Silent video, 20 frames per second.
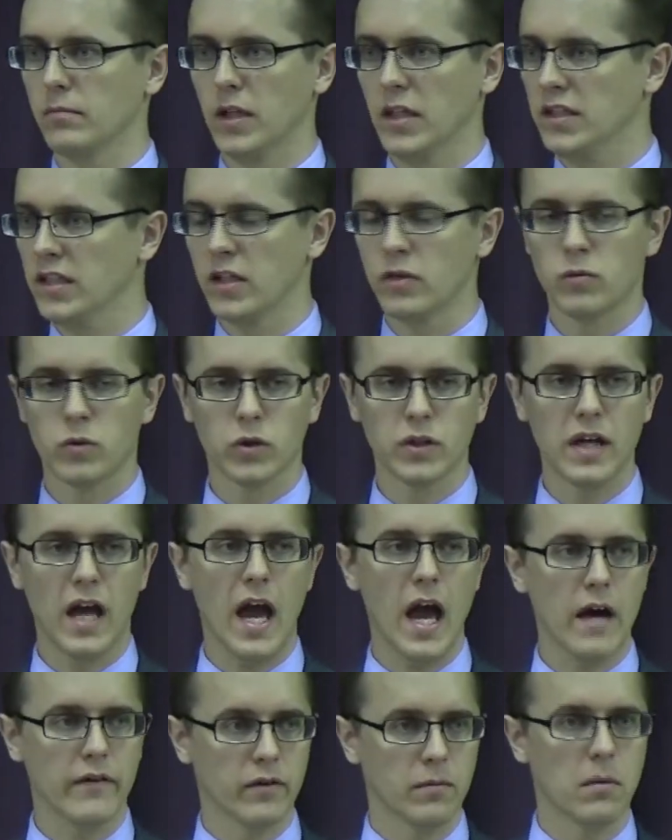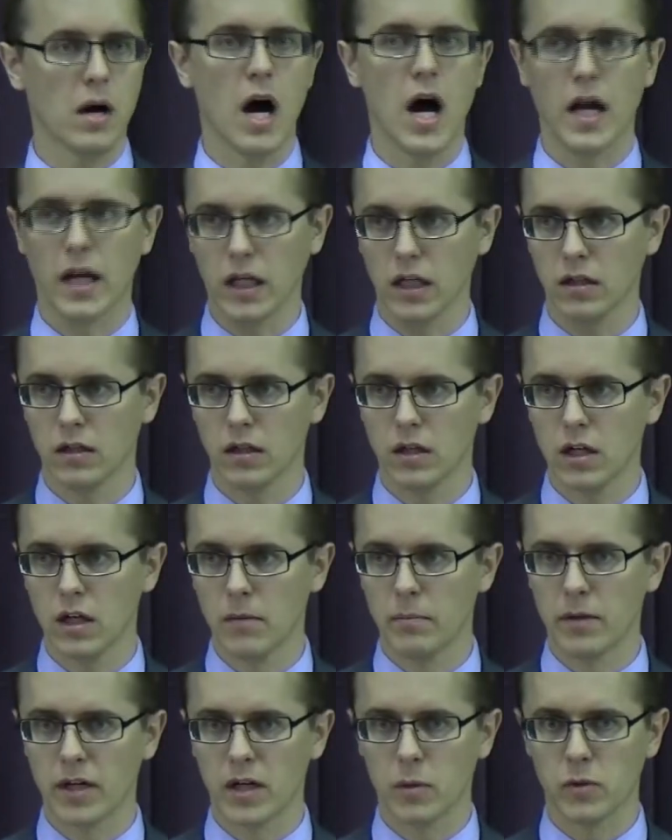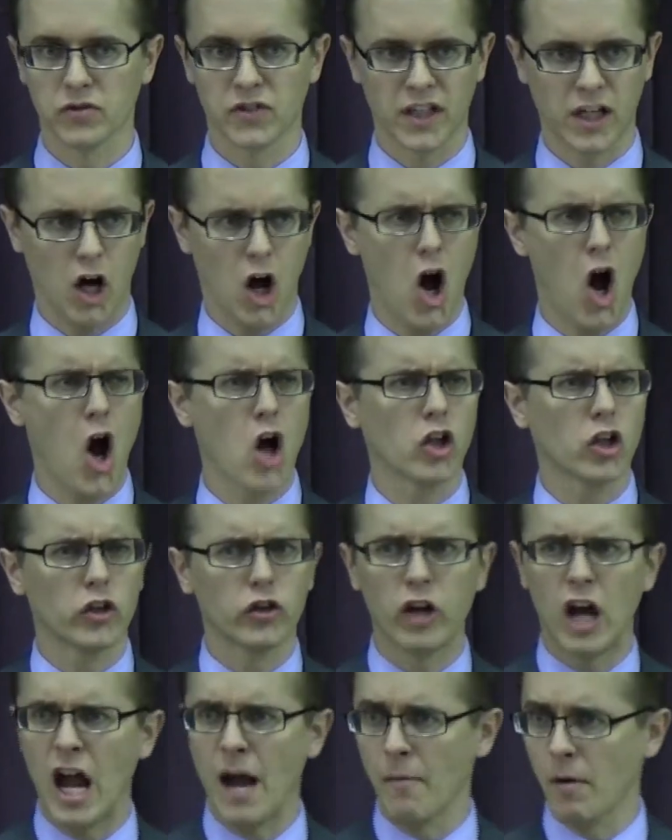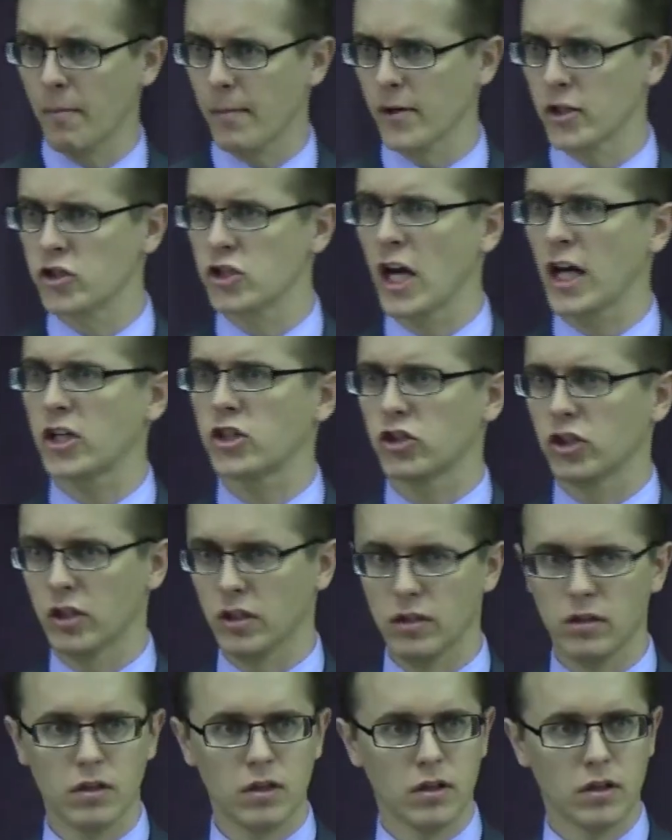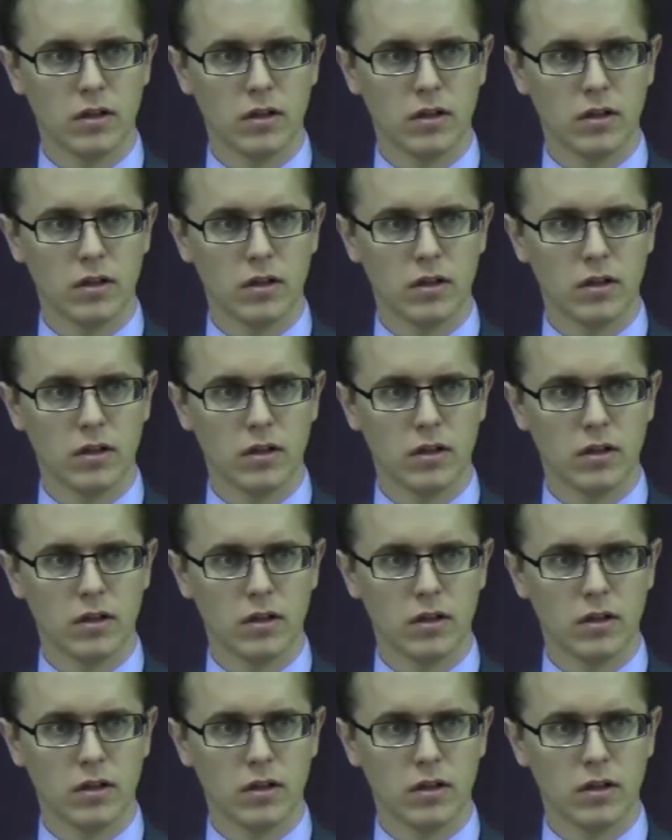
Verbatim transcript: He didn't really have a body, but it was like a hologram, a projection,